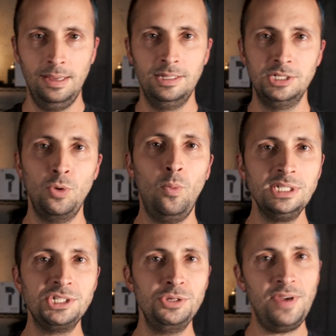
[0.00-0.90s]
So
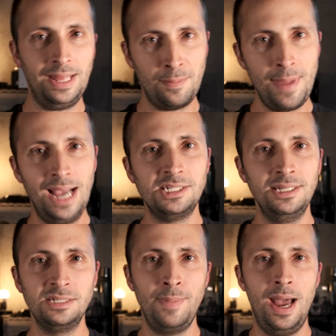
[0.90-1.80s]
once you've got the Max
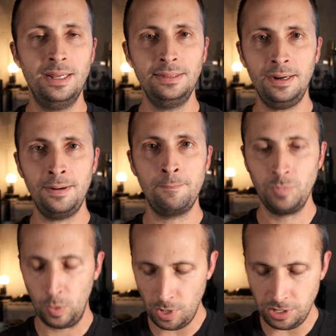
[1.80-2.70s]
Lens mod on there,
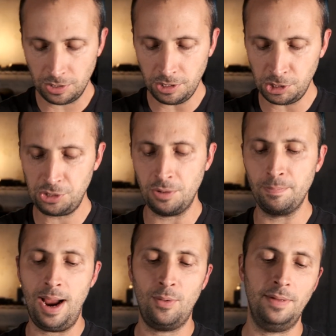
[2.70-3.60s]
what you can do is you can
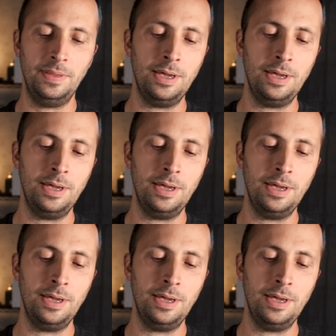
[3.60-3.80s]
power on the